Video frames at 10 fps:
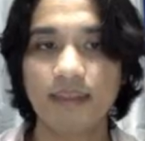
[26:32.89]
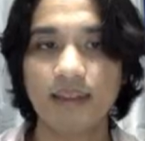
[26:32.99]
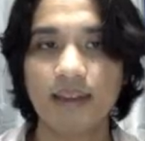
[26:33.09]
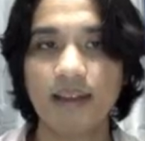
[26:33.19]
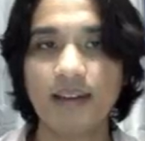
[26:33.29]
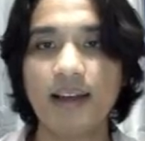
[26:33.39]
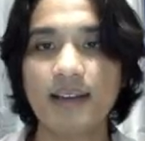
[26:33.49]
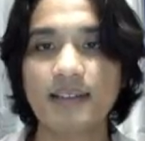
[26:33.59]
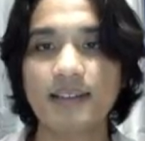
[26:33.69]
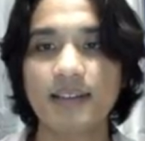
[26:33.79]
And
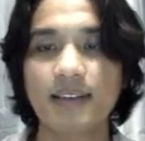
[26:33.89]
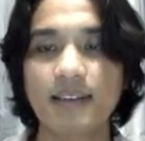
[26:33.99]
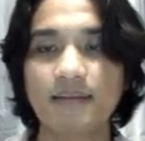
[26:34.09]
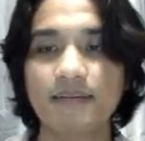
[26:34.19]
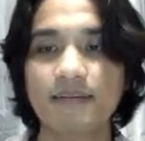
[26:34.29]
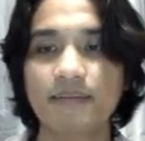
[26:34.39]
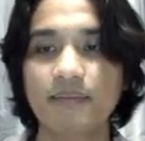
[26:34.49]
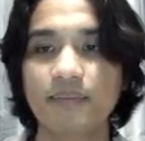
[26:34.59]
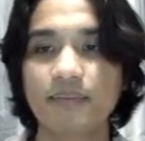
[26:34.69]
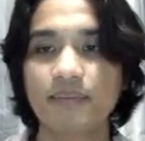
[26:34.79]
lastly,
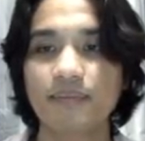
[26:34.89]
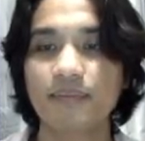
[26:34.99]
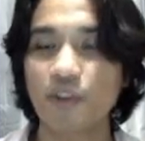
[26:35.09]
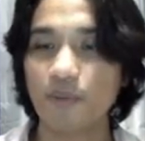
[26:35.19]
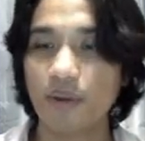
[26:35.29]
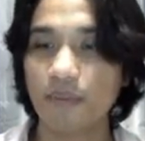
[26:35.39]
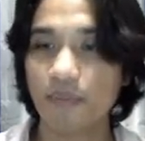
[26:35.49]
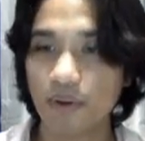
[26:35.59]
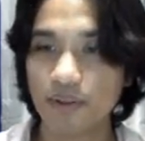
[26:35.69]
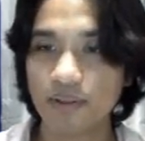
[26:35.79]
you may
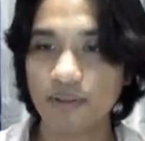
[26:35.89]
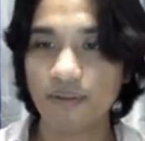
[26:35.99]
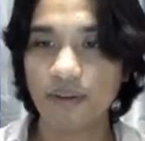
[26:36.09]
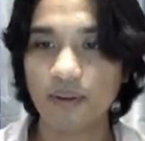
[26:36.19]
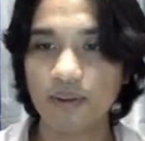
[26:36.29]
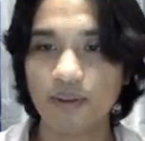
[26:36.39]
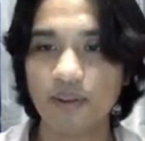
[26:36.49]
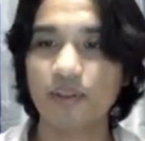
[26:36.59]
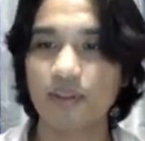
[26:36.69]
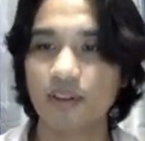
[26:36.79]
pause the video so
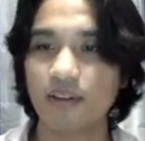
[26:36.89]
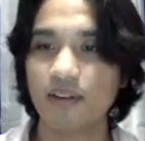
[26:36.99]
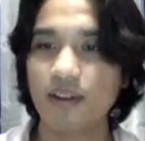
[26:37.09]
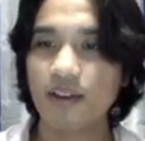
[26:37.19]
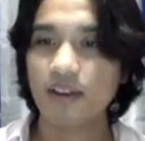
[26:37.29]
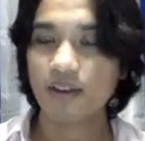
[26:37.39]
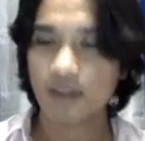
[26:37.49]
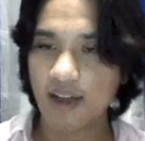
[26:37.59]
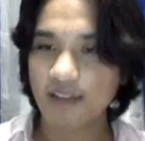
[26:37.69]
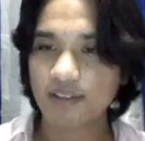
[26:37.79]
that you can
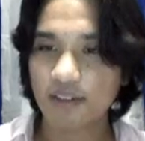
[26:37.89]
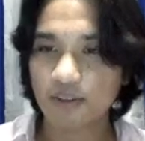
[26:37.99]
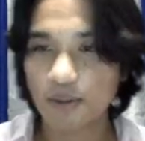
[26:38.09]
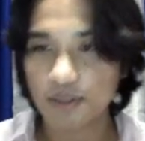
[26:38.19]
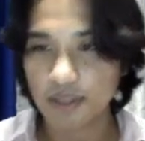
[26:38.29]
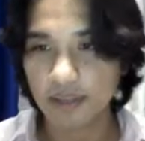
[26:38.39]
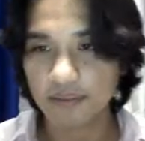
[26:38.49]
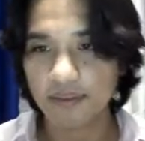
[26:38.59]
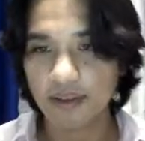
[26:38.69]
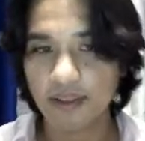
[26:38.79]
answer it on
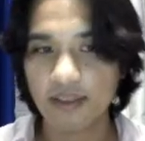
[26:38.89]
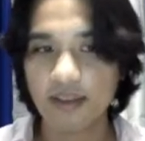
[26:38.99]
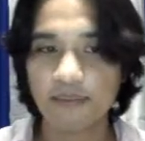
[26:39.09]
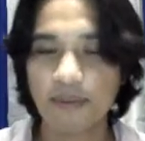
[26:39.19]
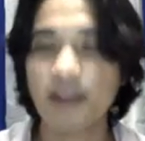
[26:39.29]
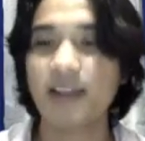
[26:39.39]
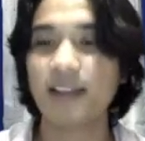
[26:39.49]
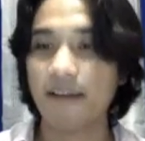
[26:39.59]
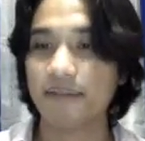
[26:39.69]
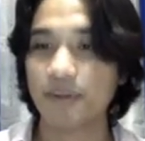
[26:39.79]
yourself and then play it
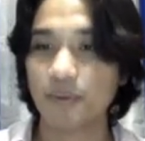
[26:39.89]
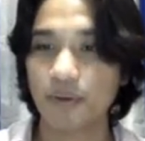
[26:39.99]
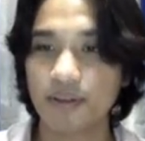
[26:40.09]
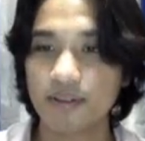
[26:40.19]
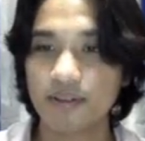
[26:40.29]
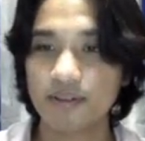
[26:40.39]
afterwards.